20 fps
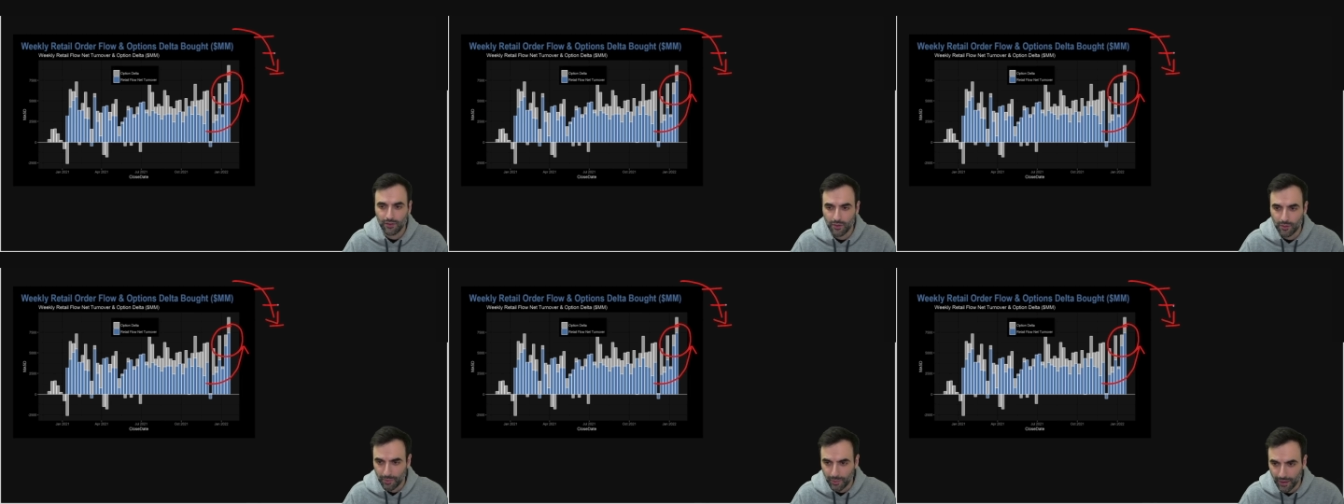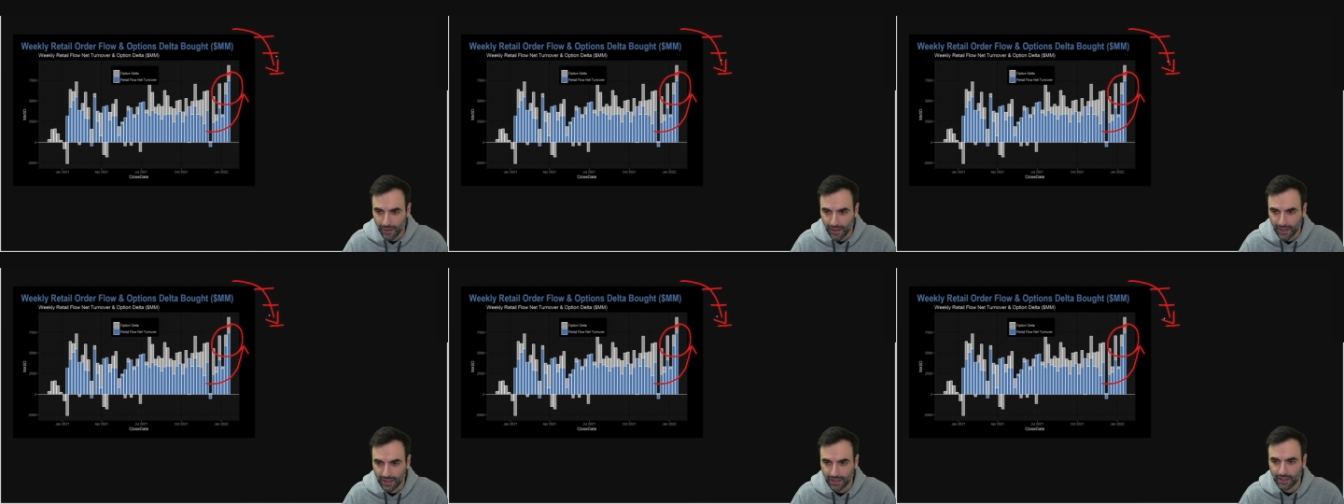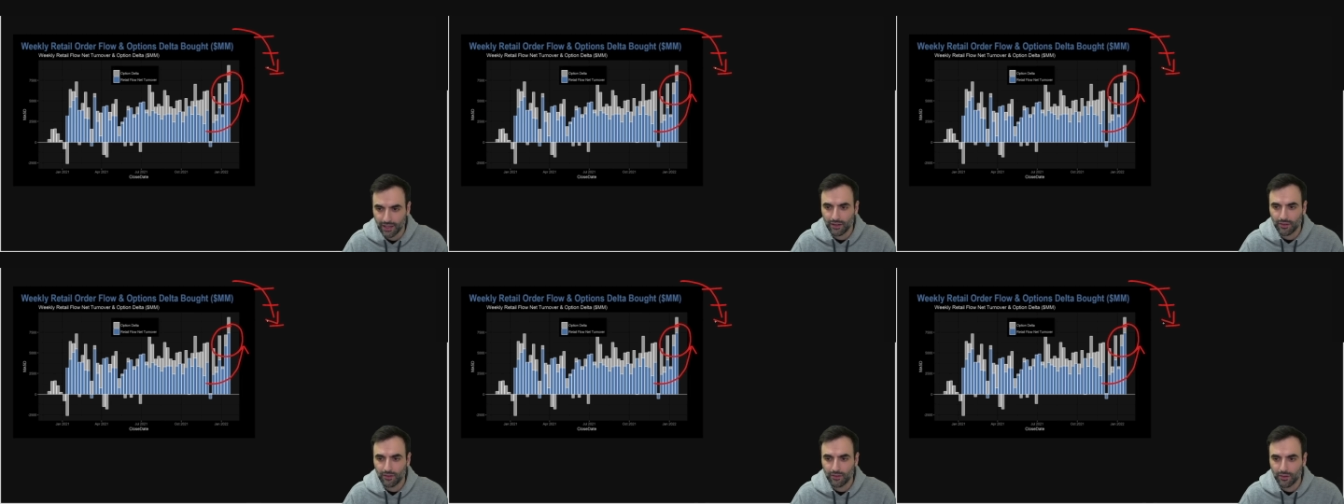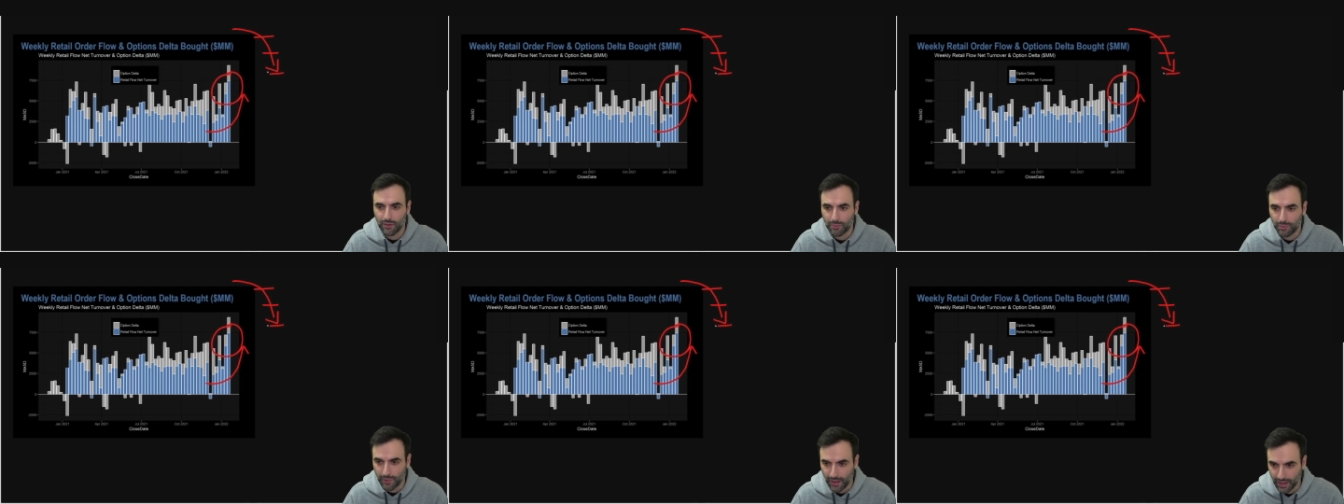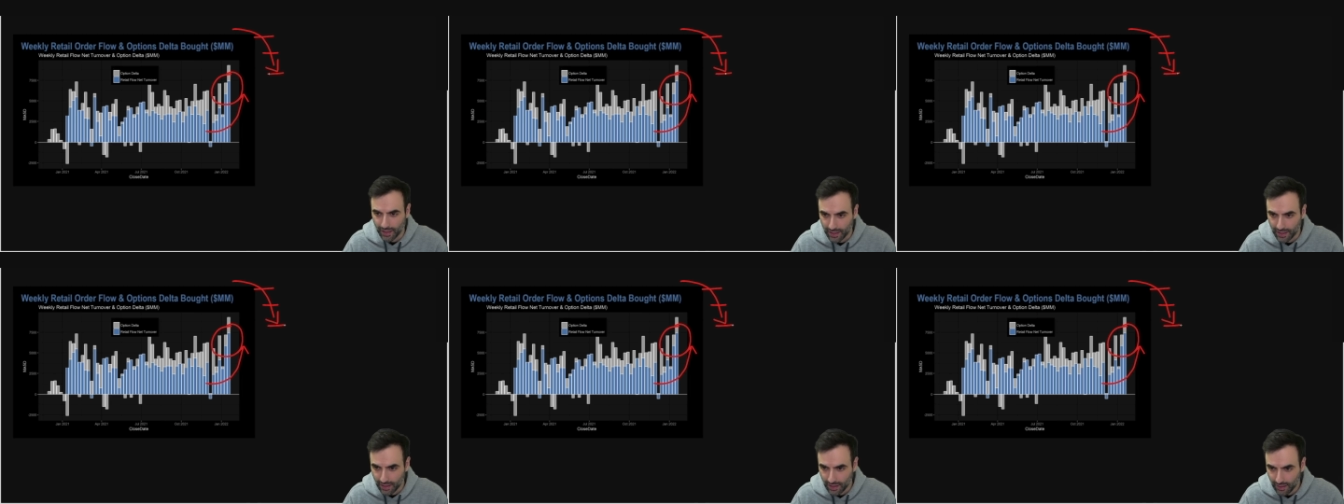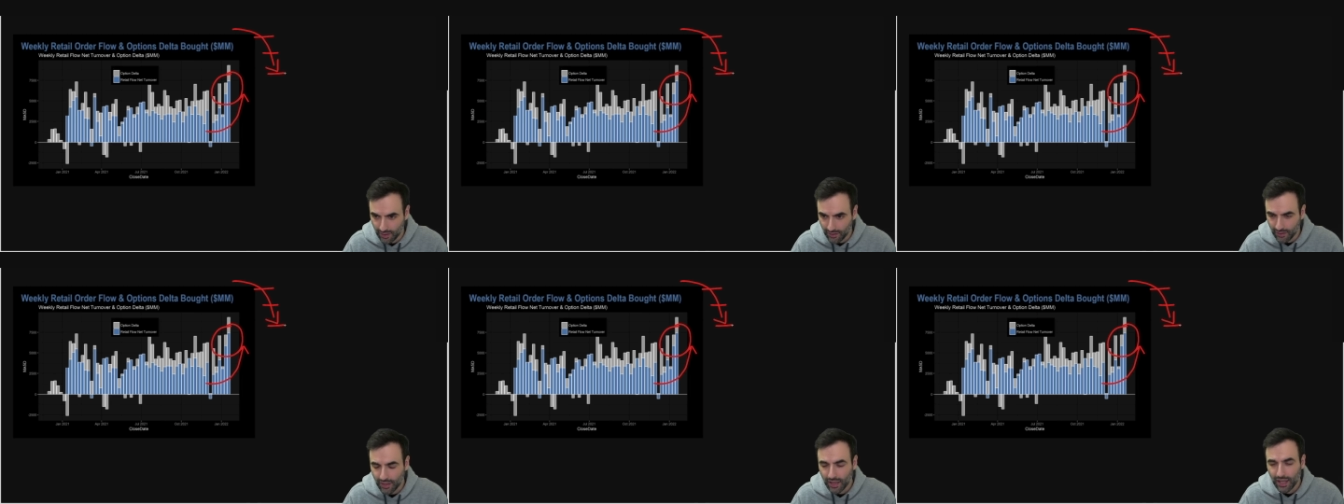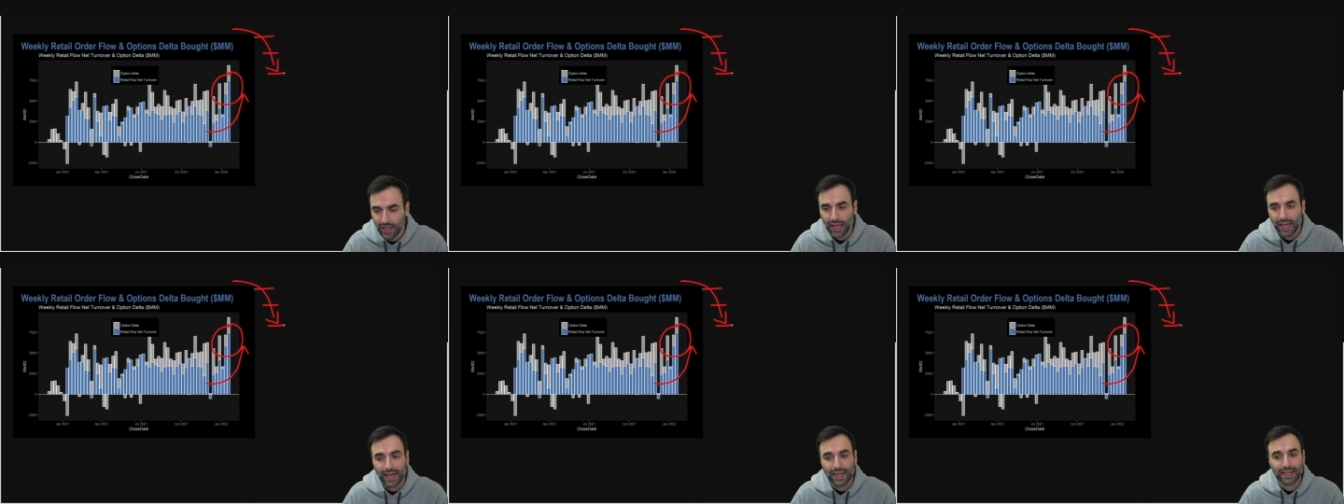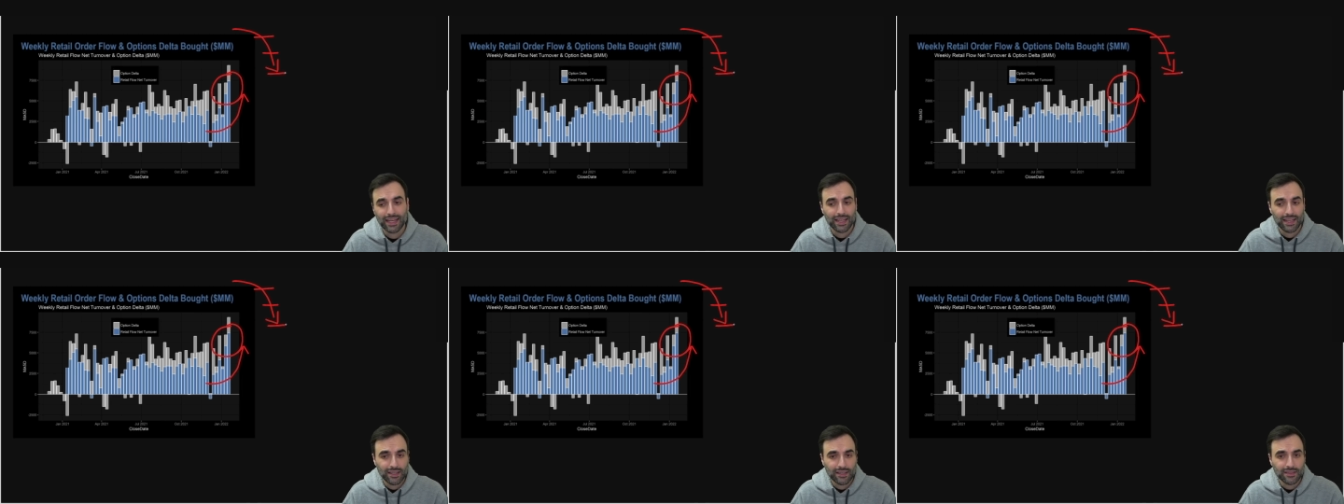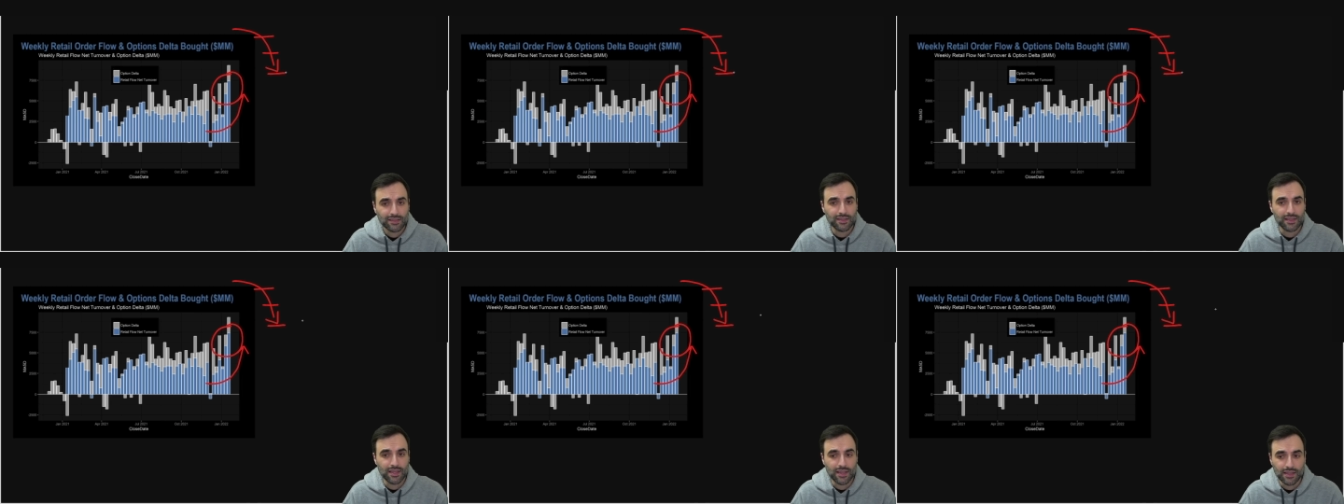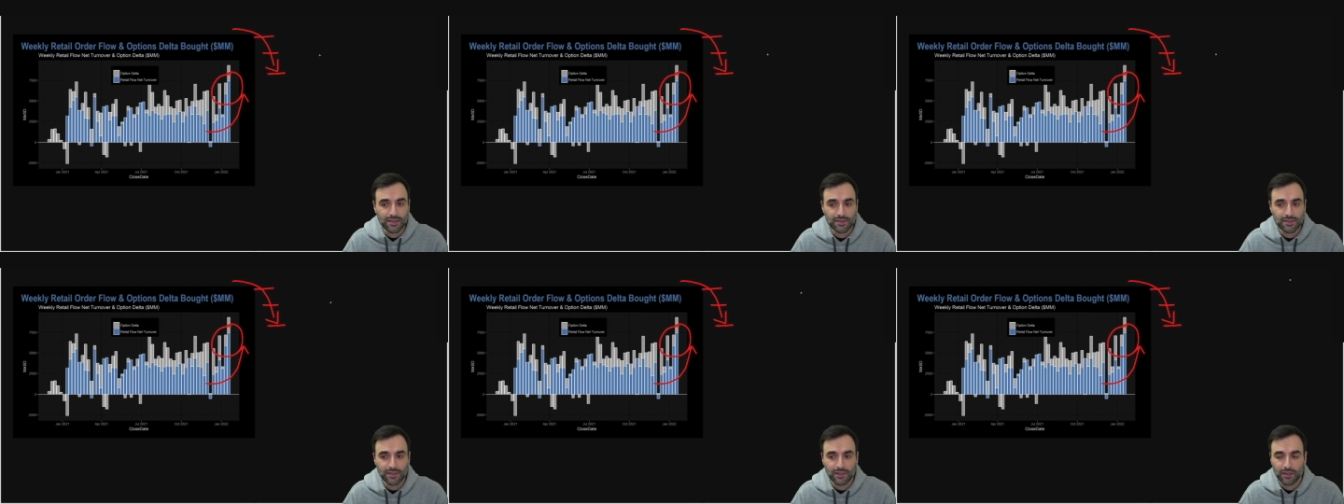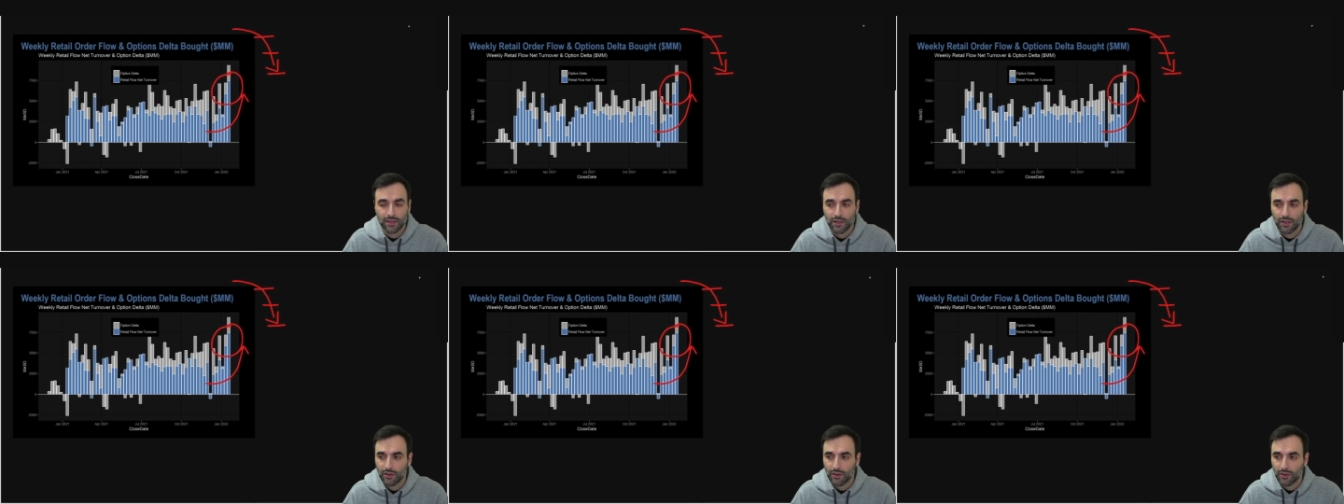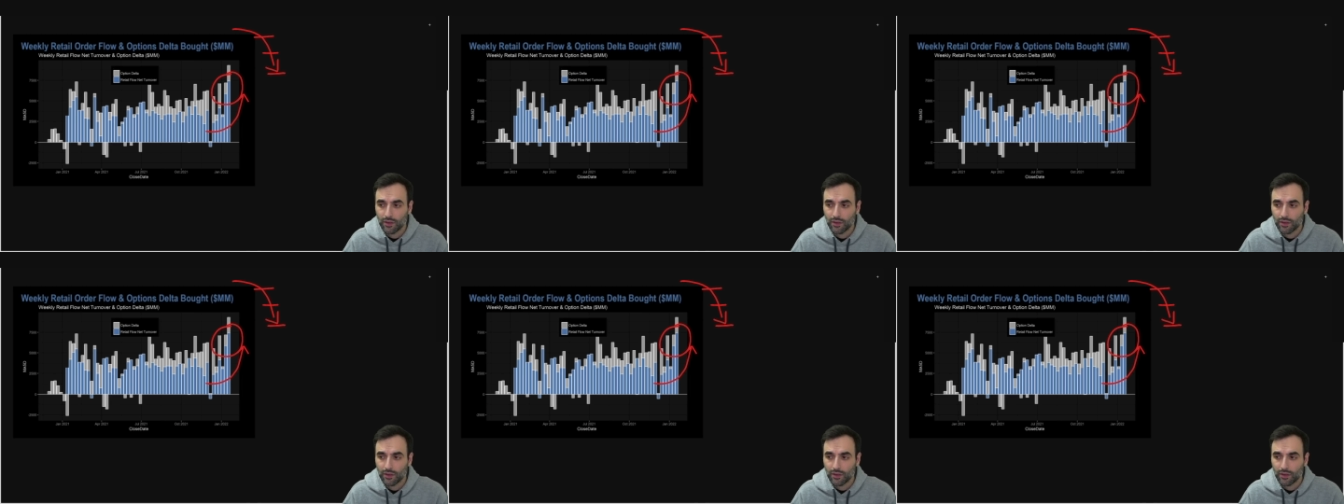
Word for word: they're buying here, they're buying here. And is this